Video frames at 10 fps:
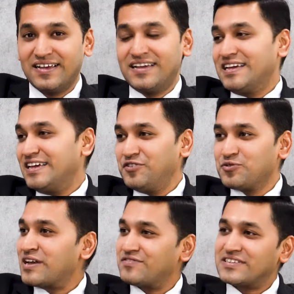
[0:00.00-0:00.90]
If you
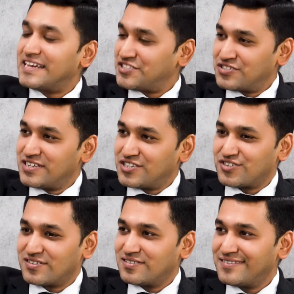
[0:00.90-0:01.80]
have the destination,
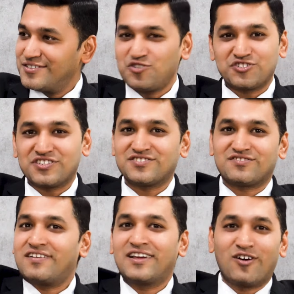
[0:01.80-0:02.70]
you're just
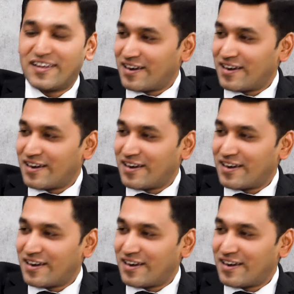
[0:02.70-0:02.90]
running all around.